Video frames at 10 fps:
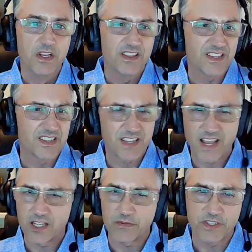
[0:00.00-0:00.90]
This
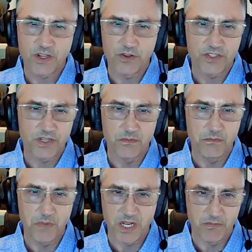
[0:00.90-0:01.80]
sadly results
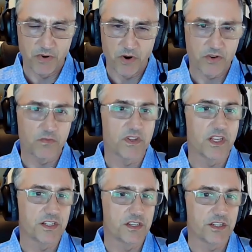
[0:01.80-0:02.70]
in many broken
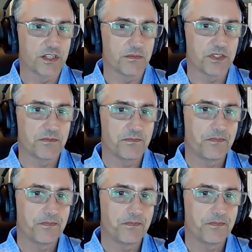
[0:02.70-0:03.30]
relationships.